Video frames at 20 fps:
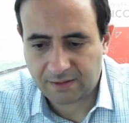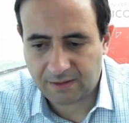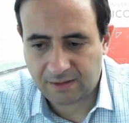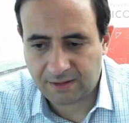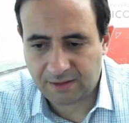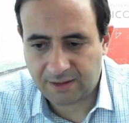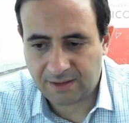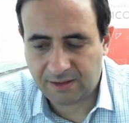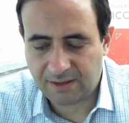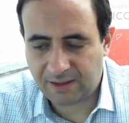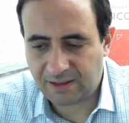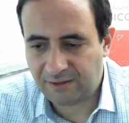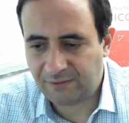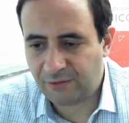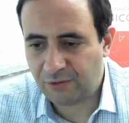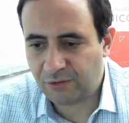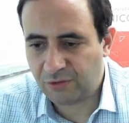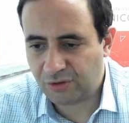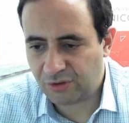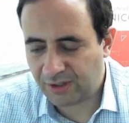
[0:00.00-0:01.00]
And then
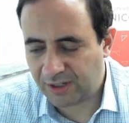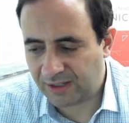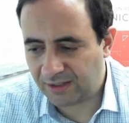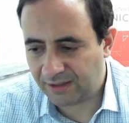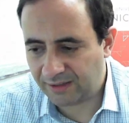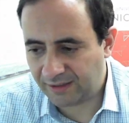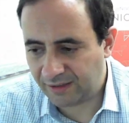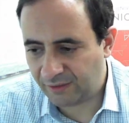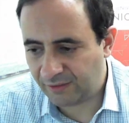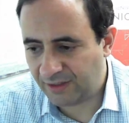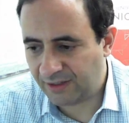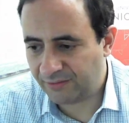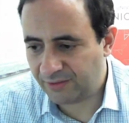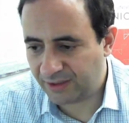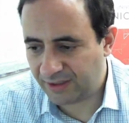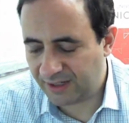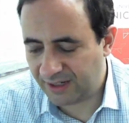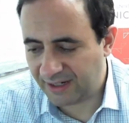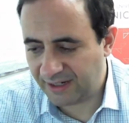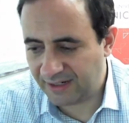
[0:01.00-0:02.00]
if you sell it and you have a
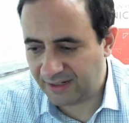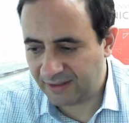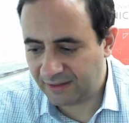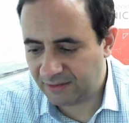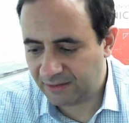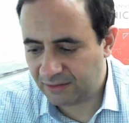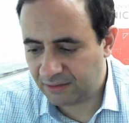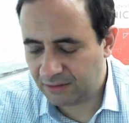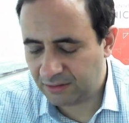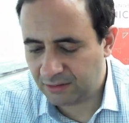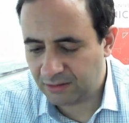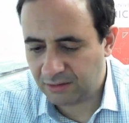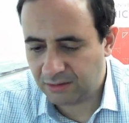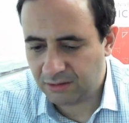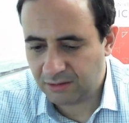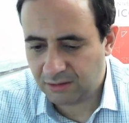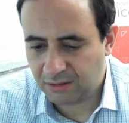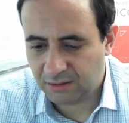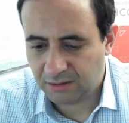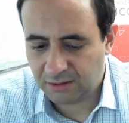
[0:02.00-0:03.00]
gain,
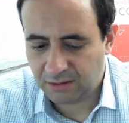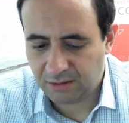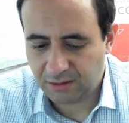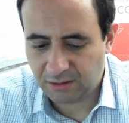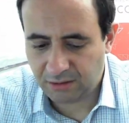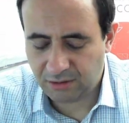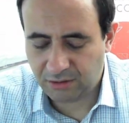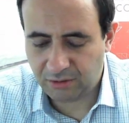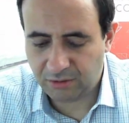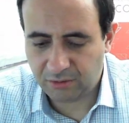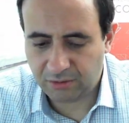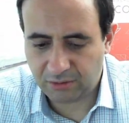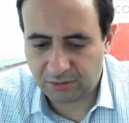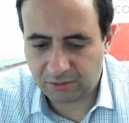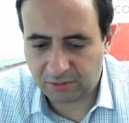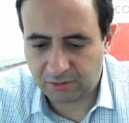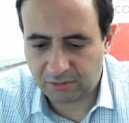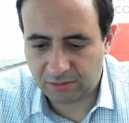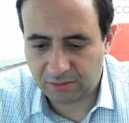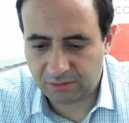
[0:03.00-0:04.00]

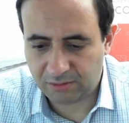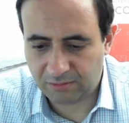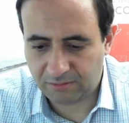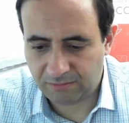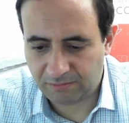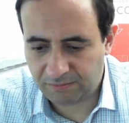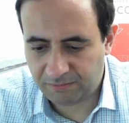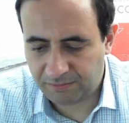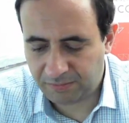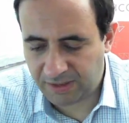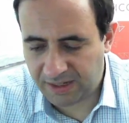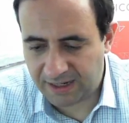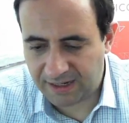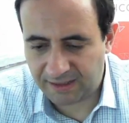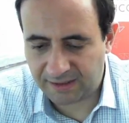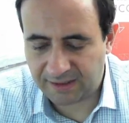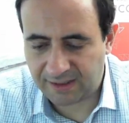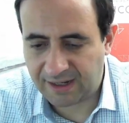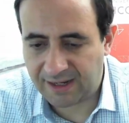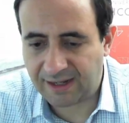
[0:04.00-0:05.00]
you pay
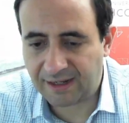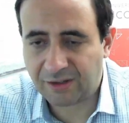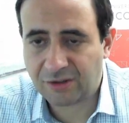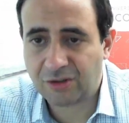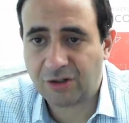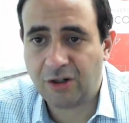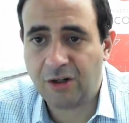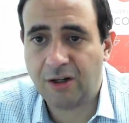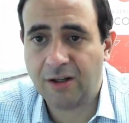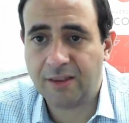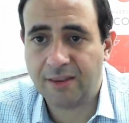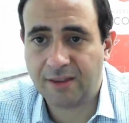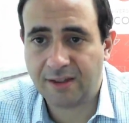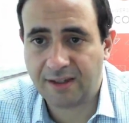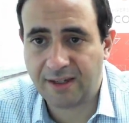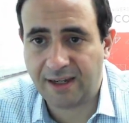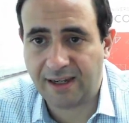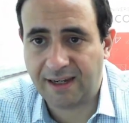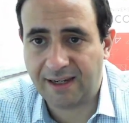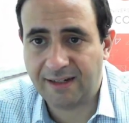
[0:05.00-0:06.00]
tax on the
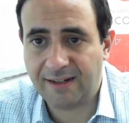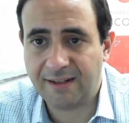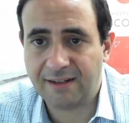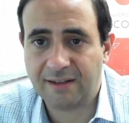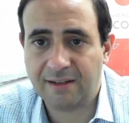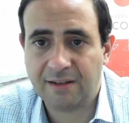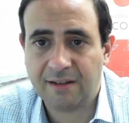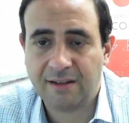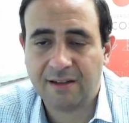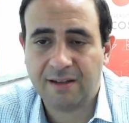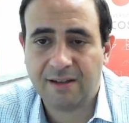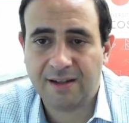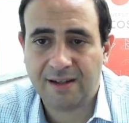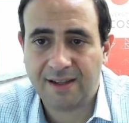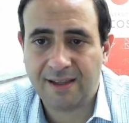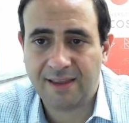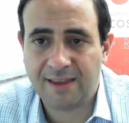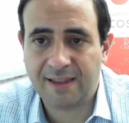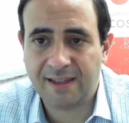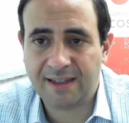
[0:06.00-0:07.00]
gain, and
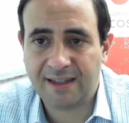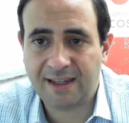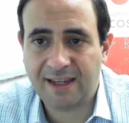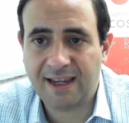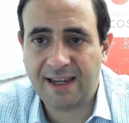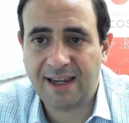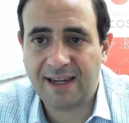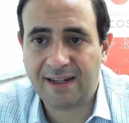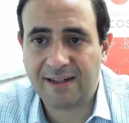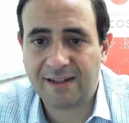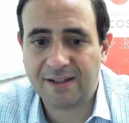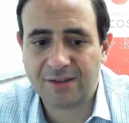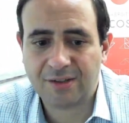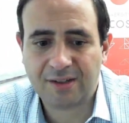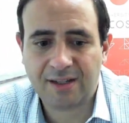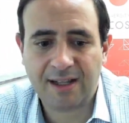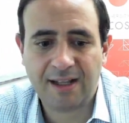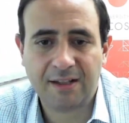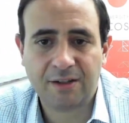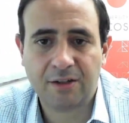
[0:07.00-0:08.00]
the gain is
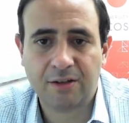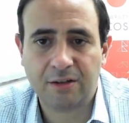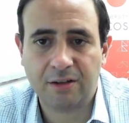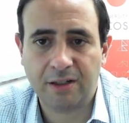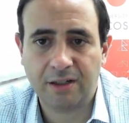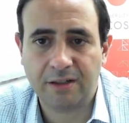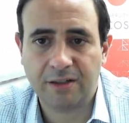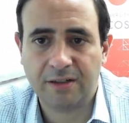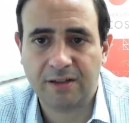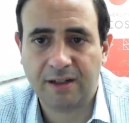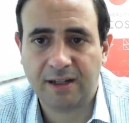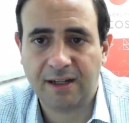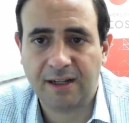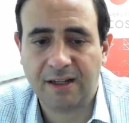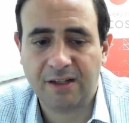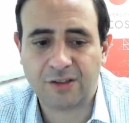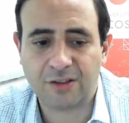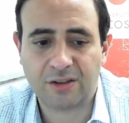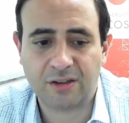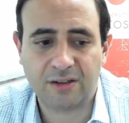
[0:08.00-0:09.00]
calculated
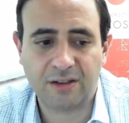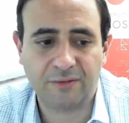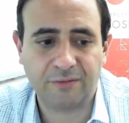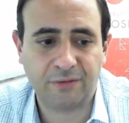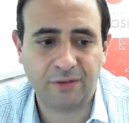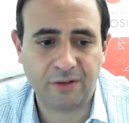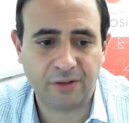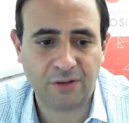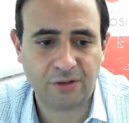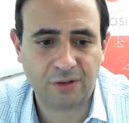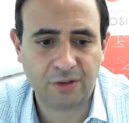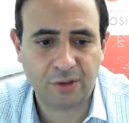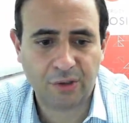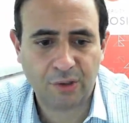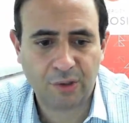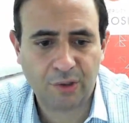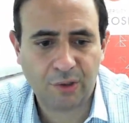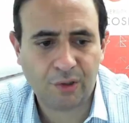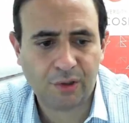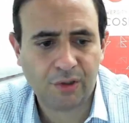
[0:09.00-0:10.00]
as the difference
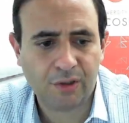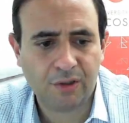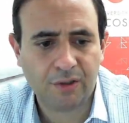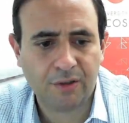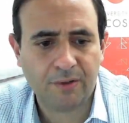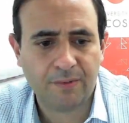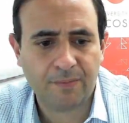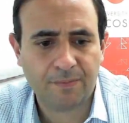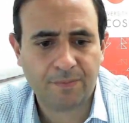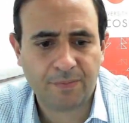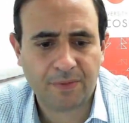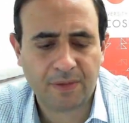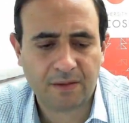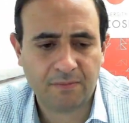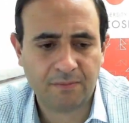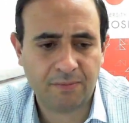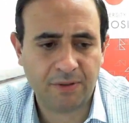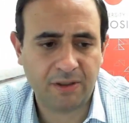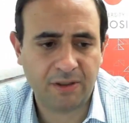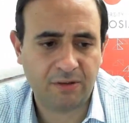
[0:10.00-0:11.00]

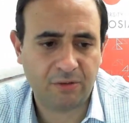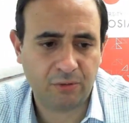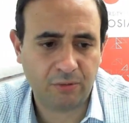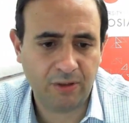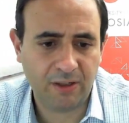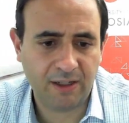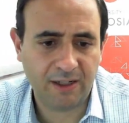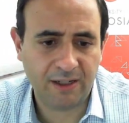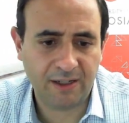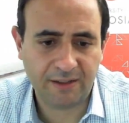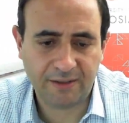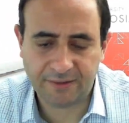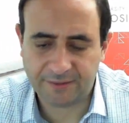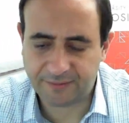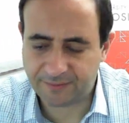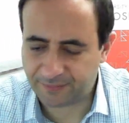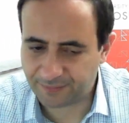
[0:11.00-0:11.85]
between